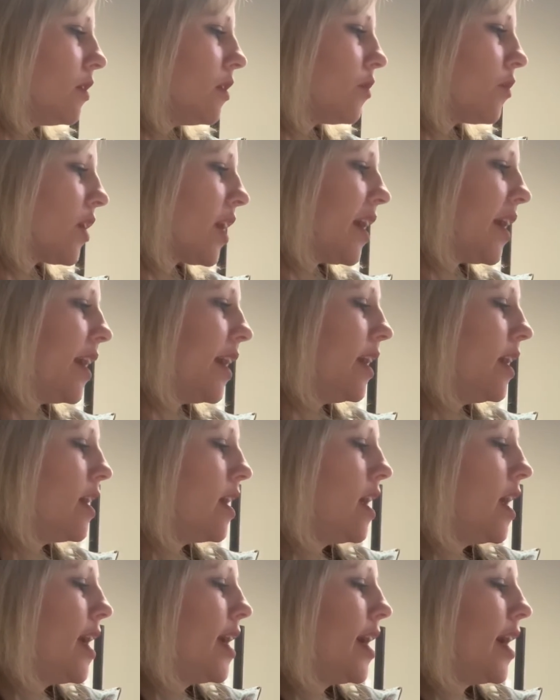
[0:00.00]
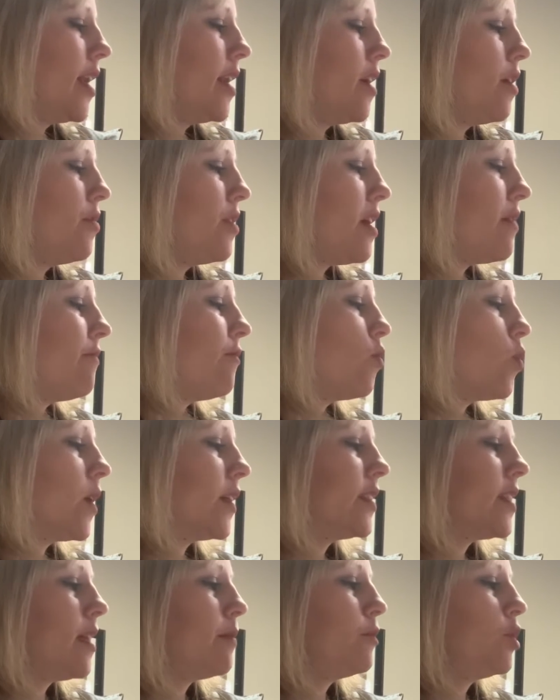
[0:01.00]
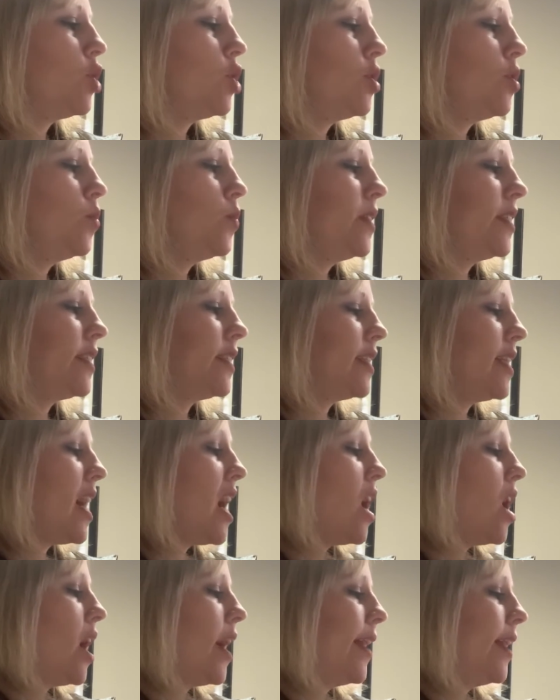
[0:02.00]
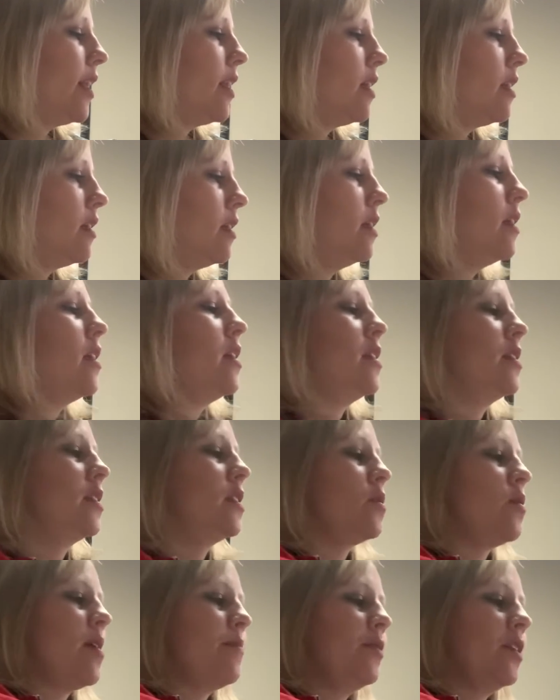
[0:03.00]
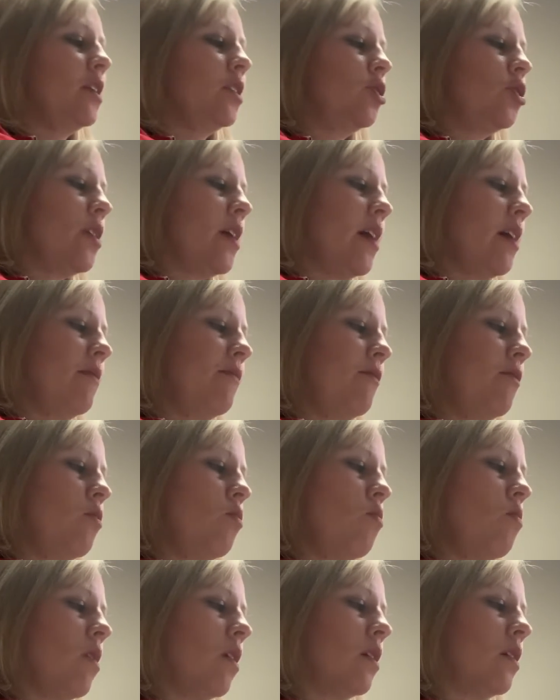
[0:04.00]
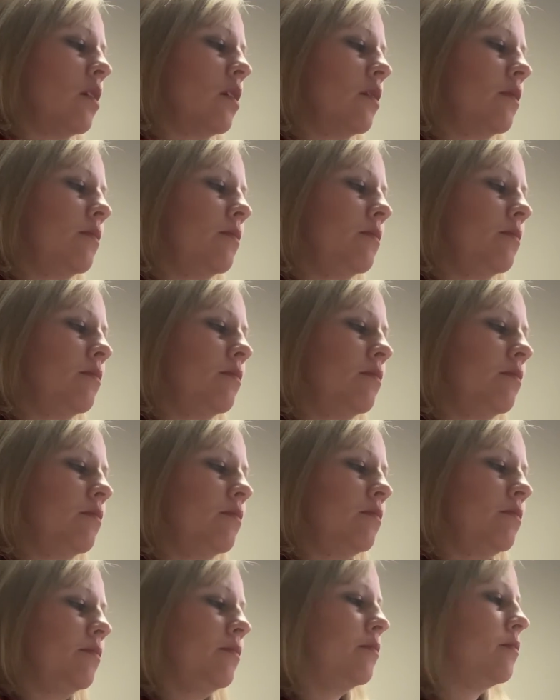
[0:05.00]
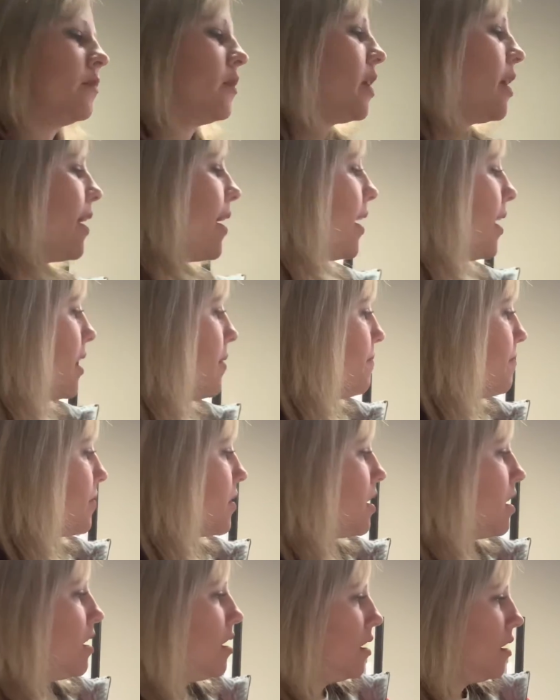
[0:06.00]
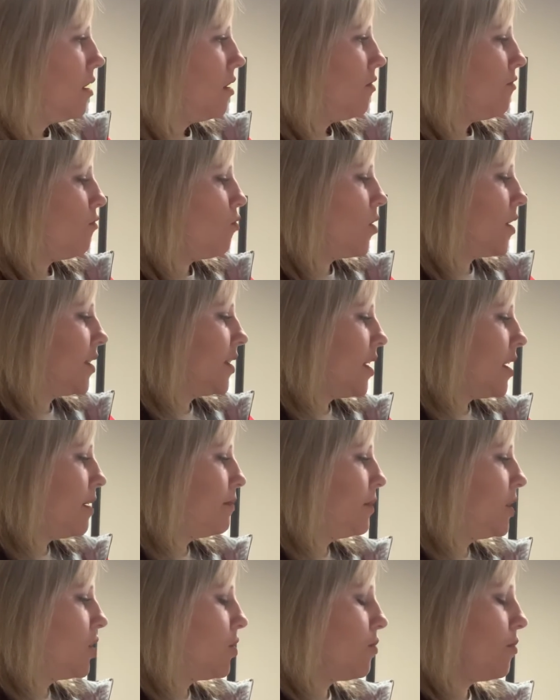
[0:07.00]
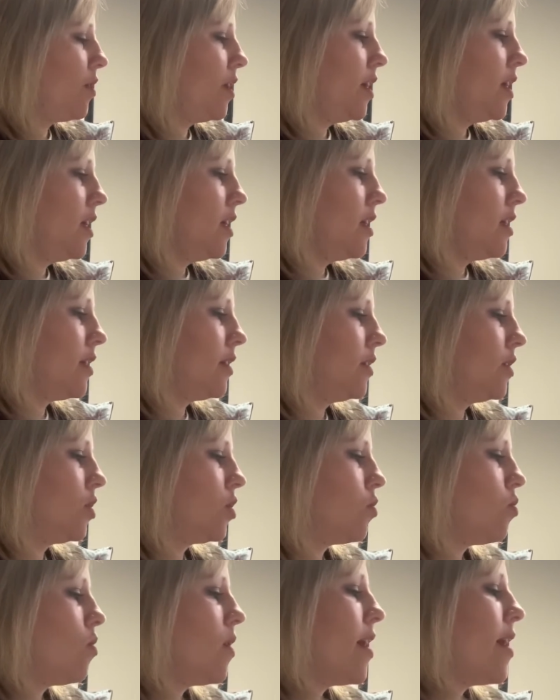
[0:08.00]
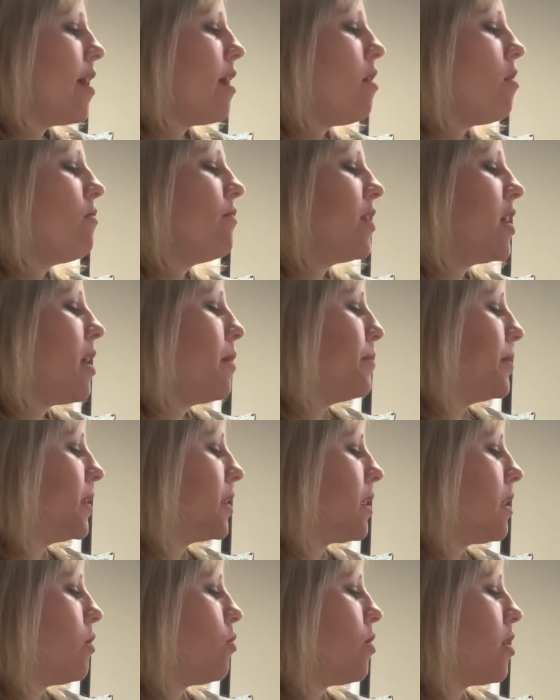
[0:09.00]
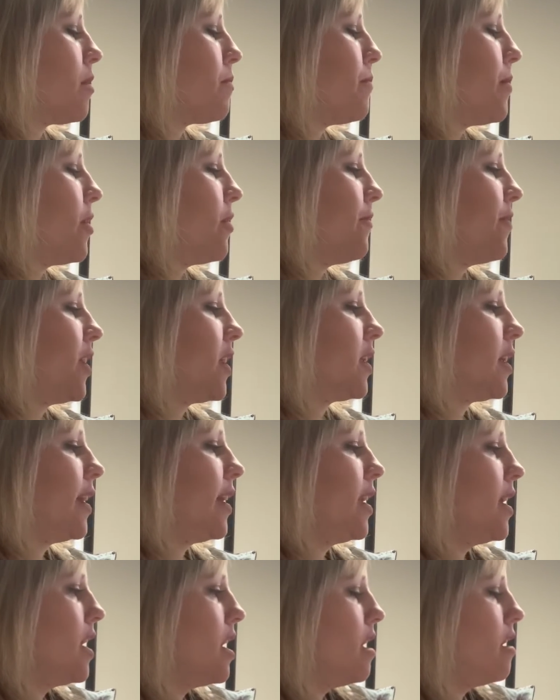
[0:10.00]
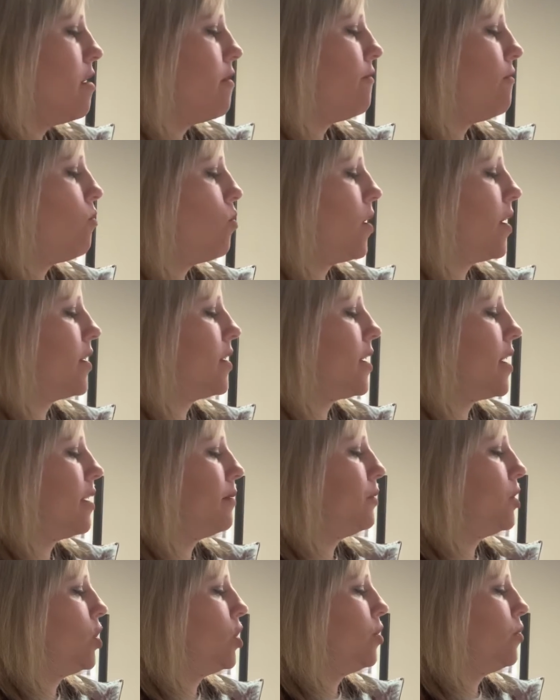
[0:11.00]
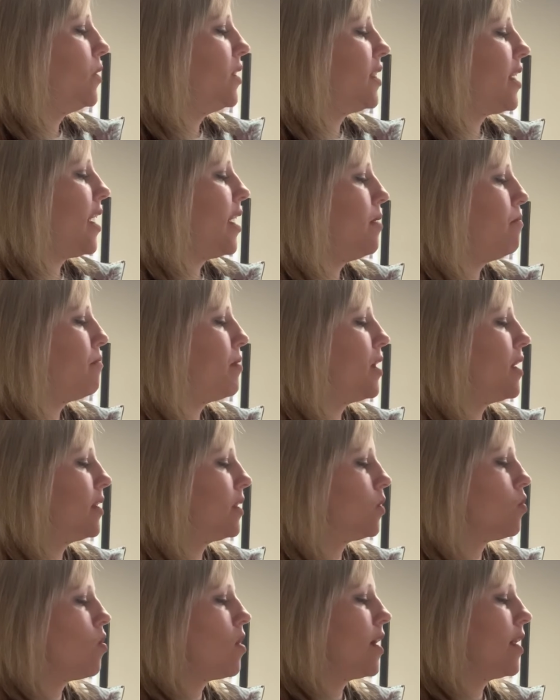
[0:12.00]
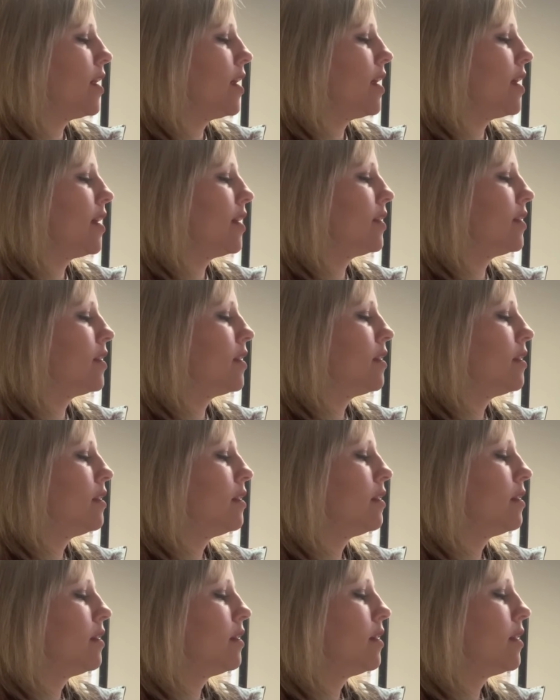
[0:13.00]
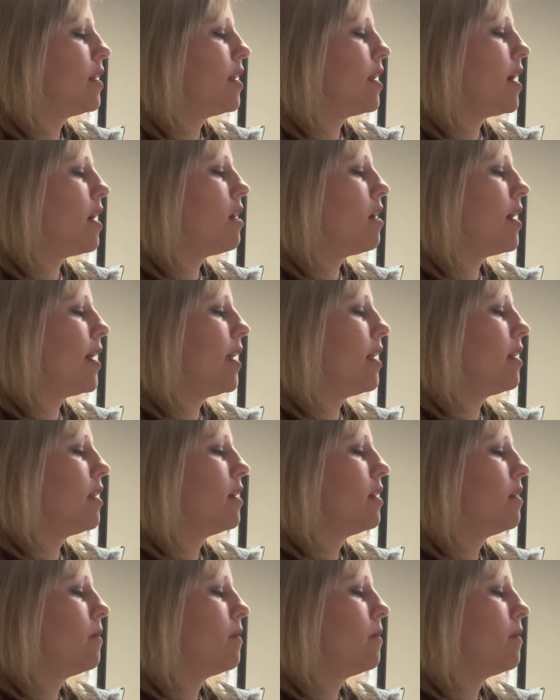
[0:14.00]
Okay? I know that 4 times 2 is 9. So I'm going to try 4. Okay? 4 times 3 is 12. Yep, it's going to work perfectly. 4 times 2 is 8 plus 1 is 9.